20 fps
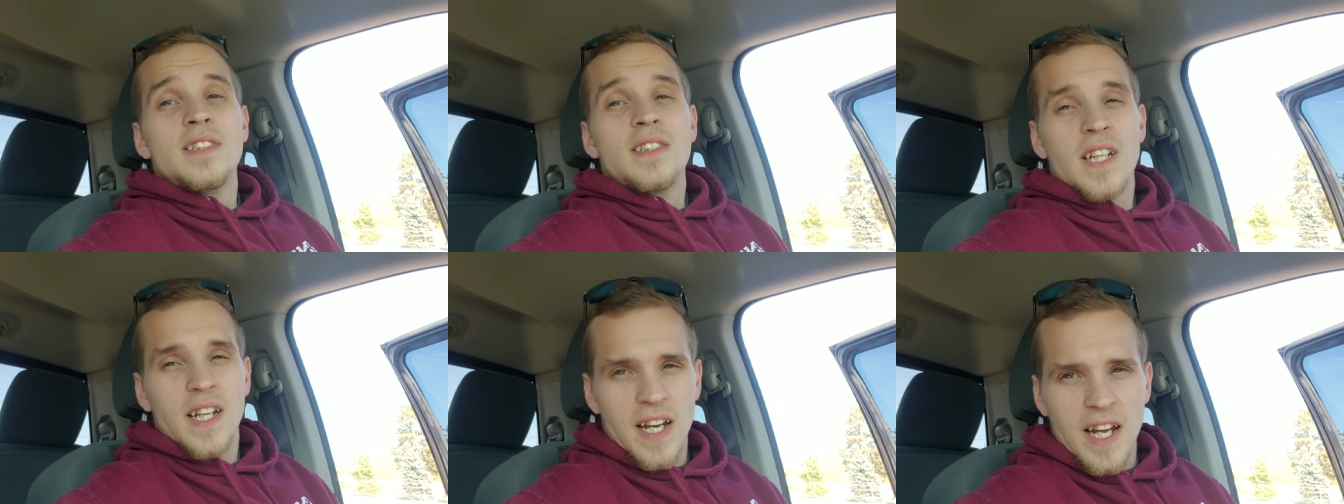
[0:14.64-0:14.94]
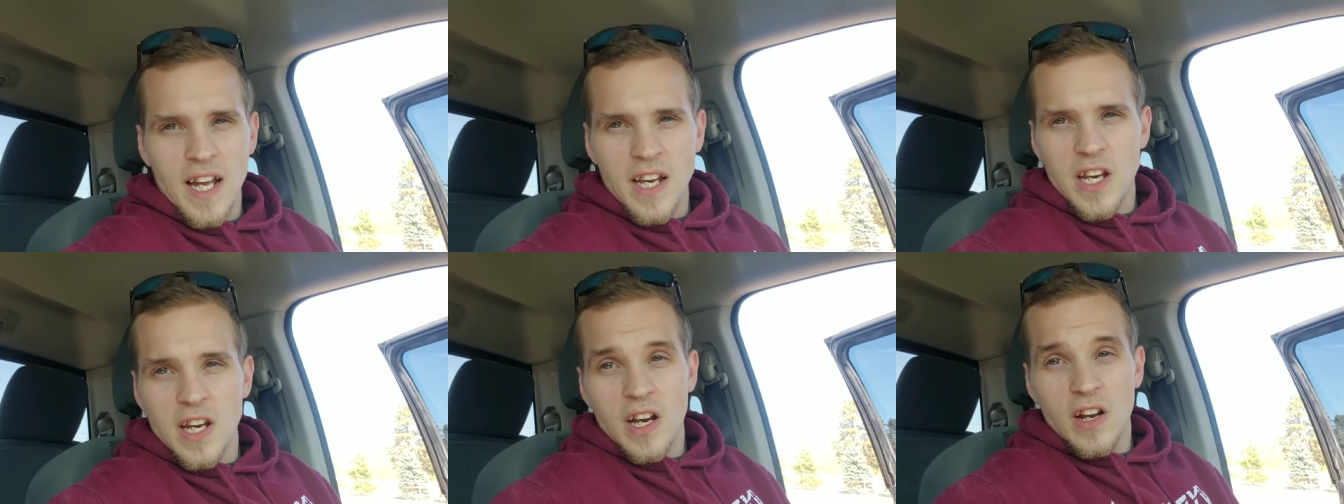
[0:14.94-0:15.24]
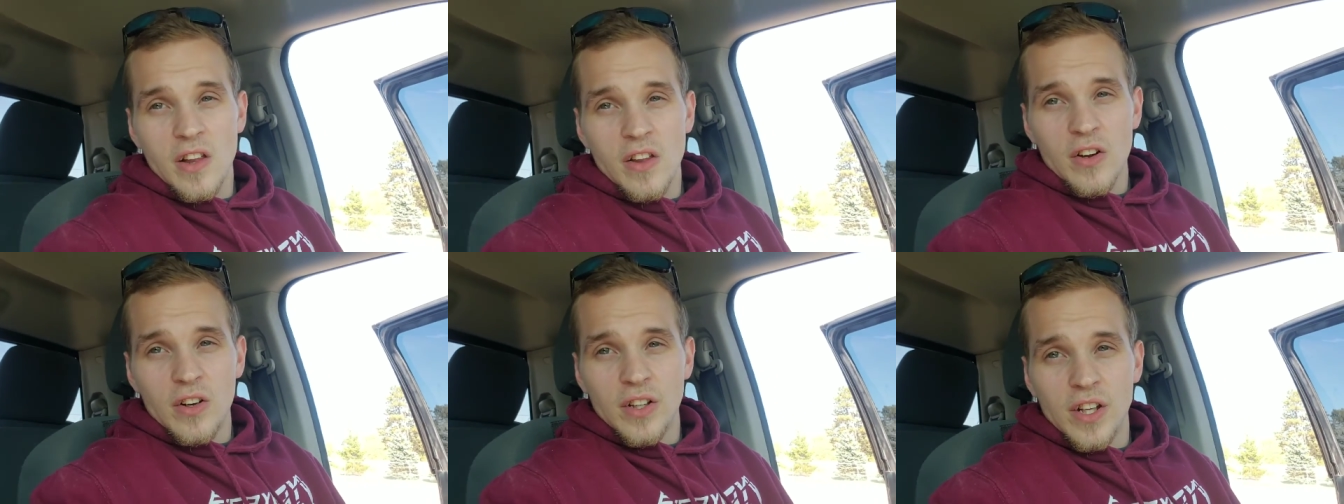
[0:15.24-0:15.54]
Today I did
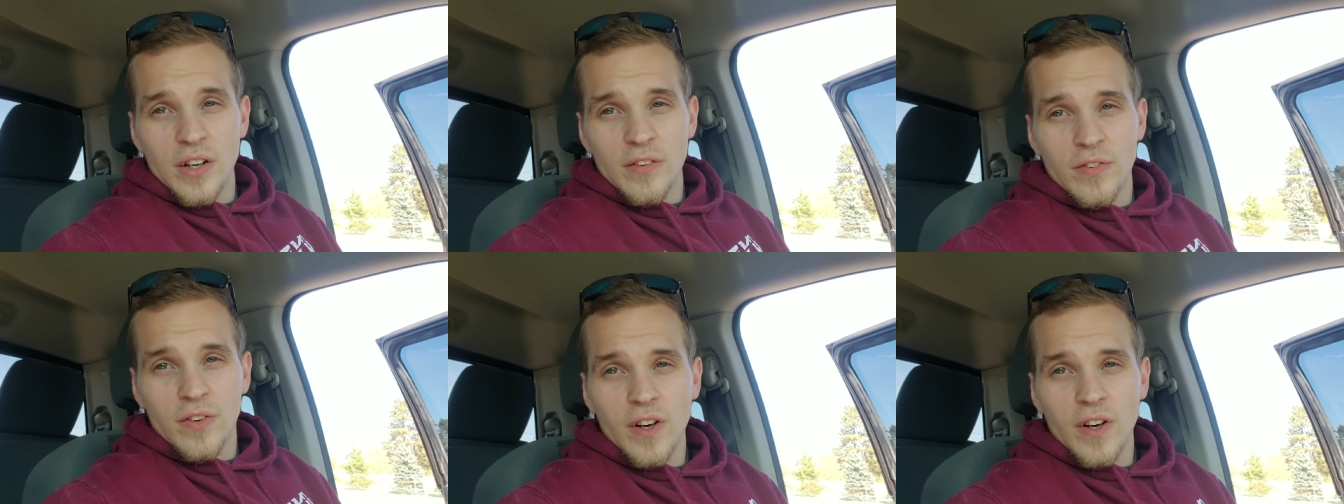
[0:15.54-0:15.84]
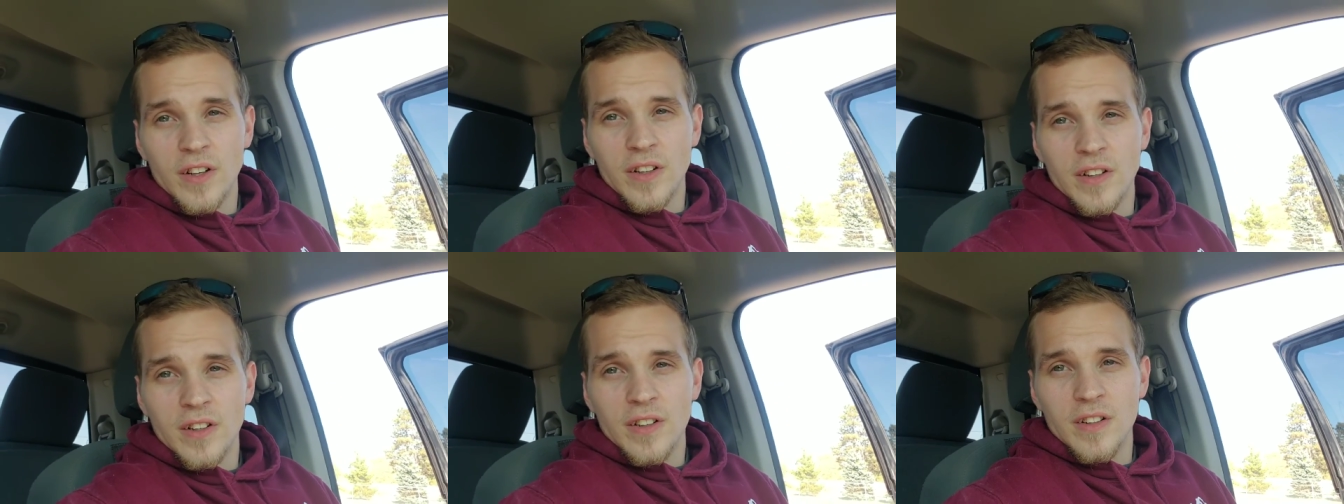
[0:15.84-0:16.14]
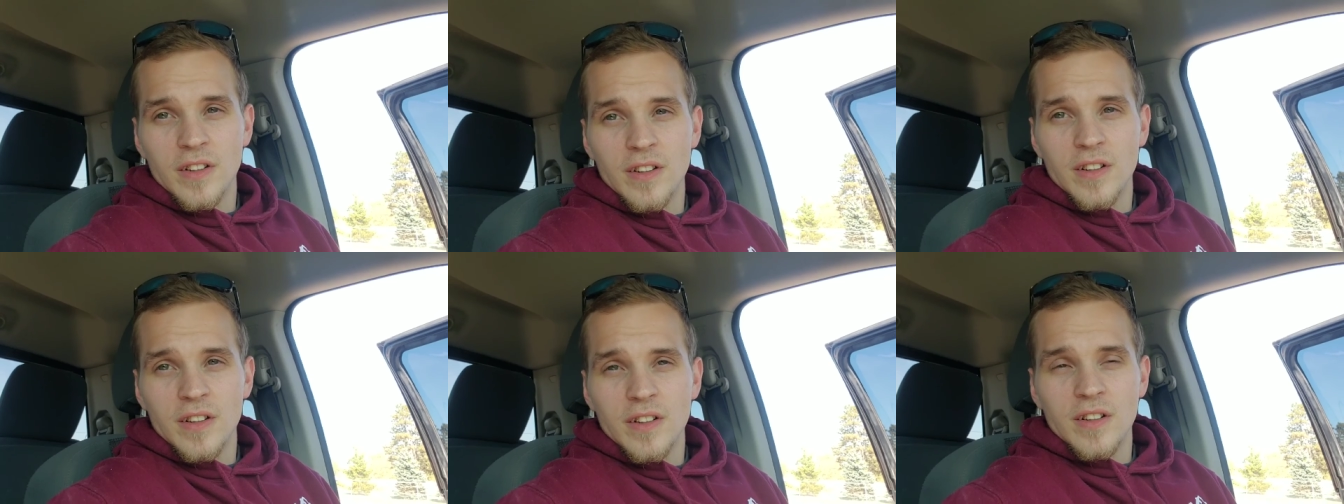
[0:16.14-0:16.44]
a little different.
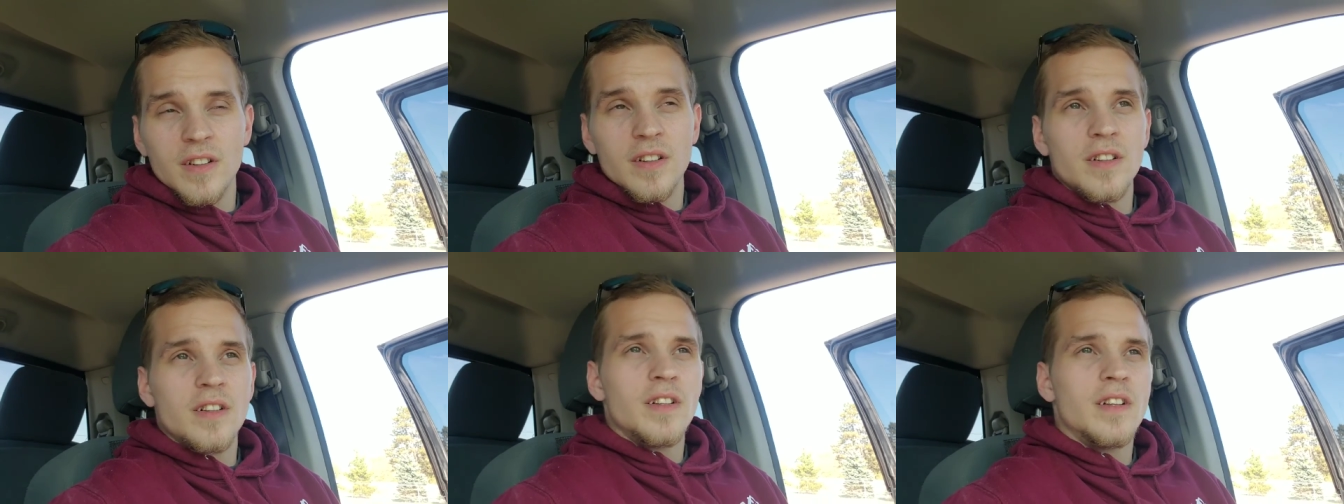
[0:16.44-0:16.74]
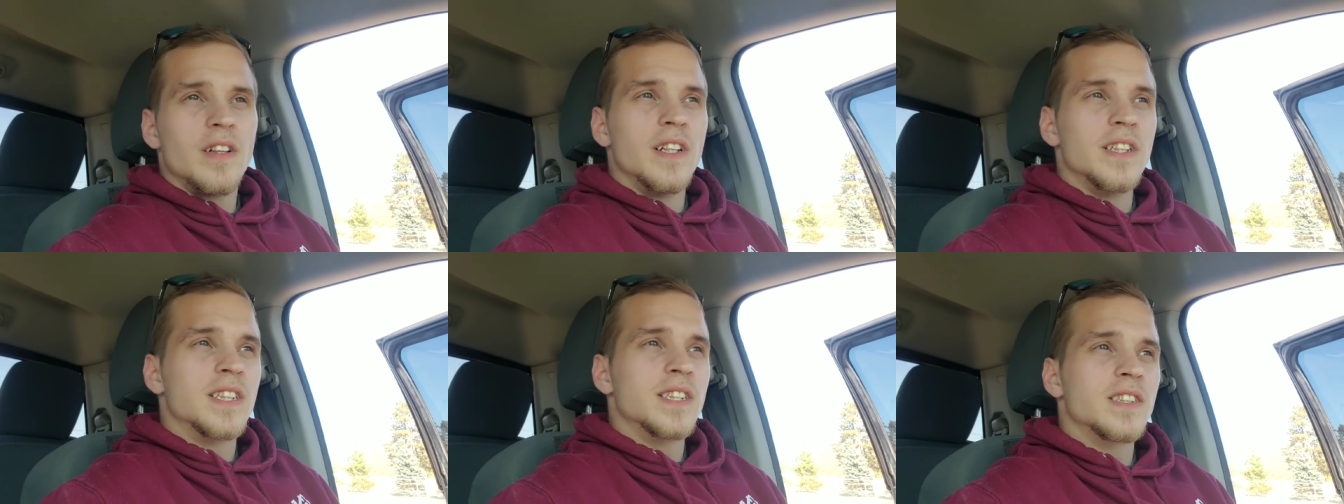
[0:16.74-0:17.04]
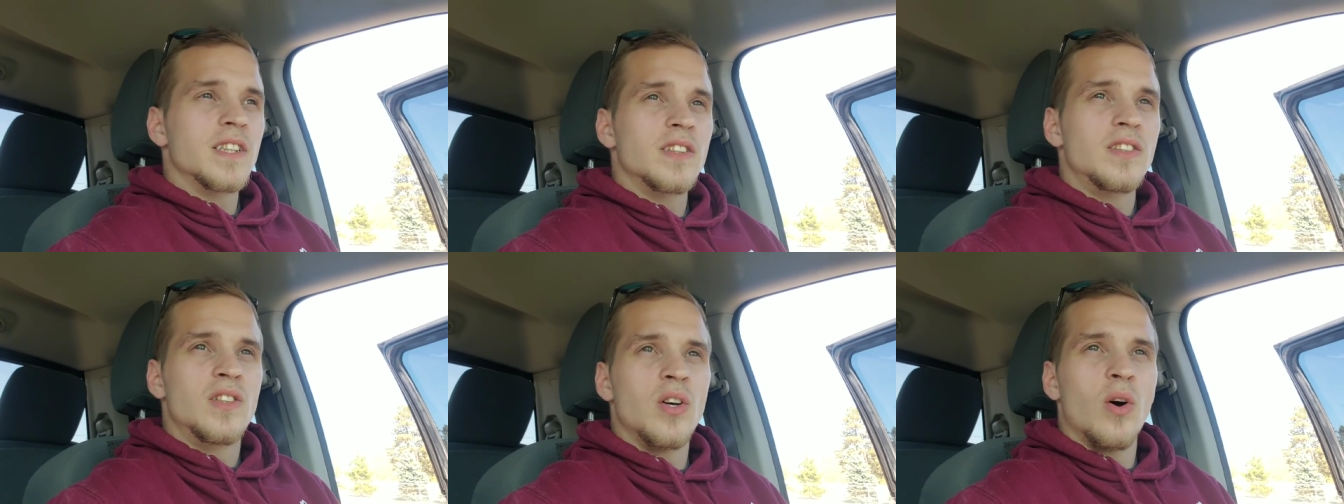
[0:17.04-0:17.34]
This
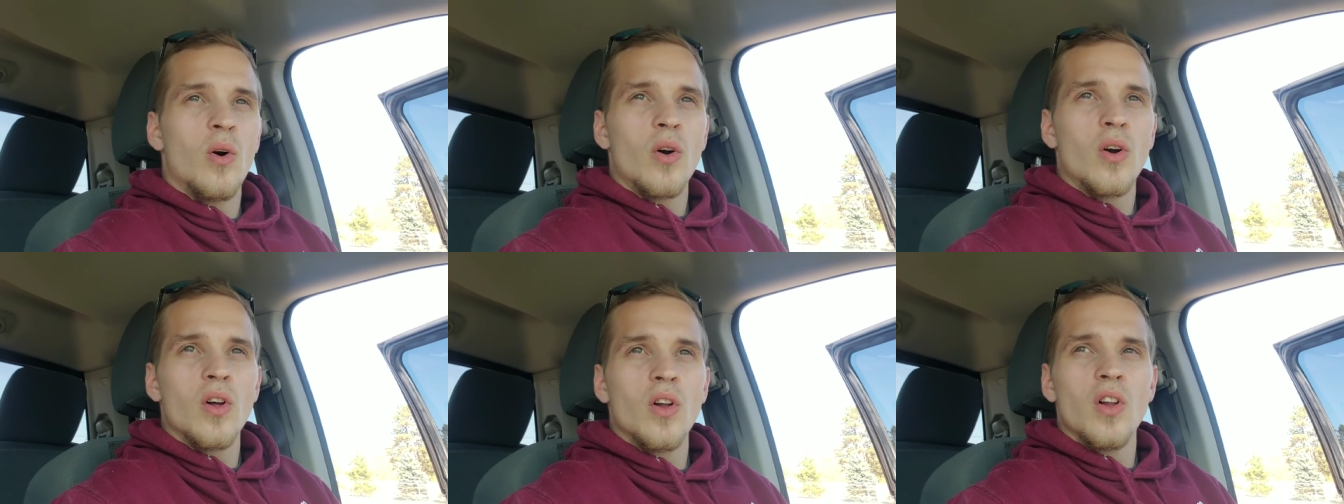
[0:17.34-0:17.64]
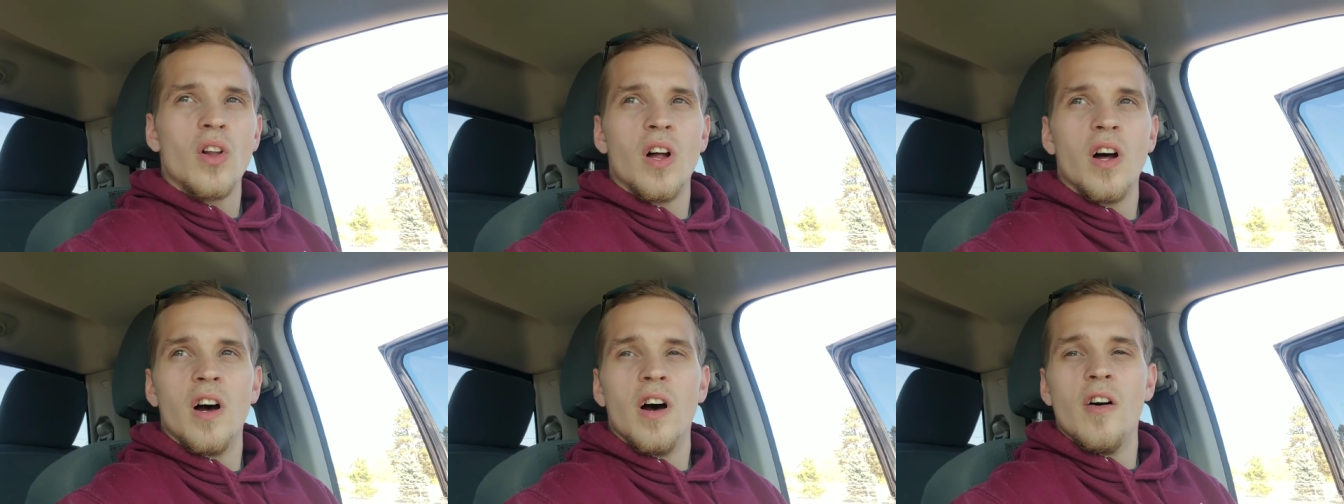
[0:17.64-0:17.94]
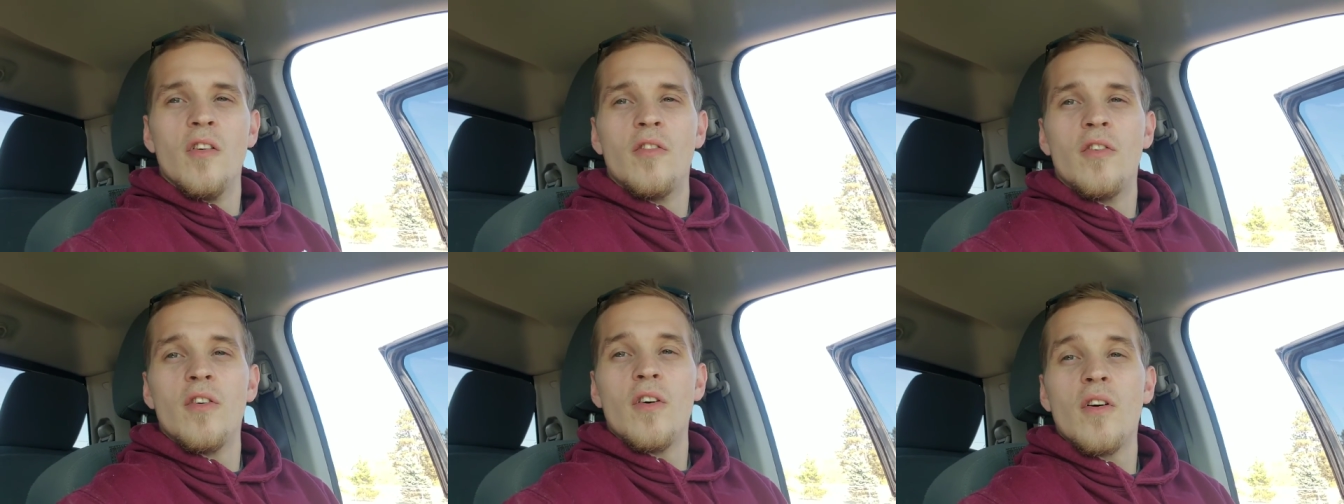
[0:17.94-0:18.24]
is a total
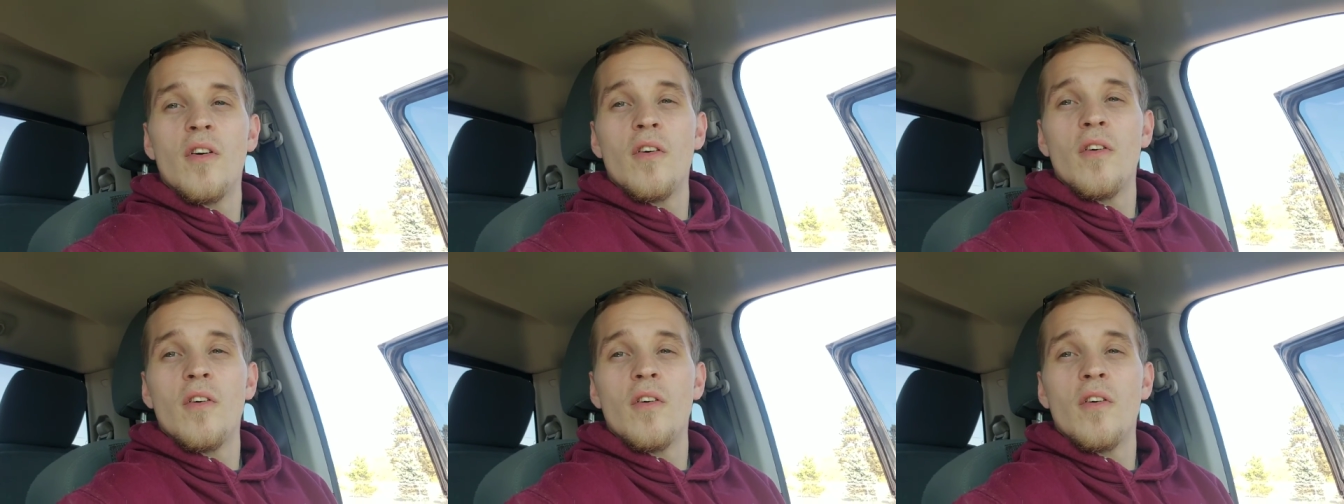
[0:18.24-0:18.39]
of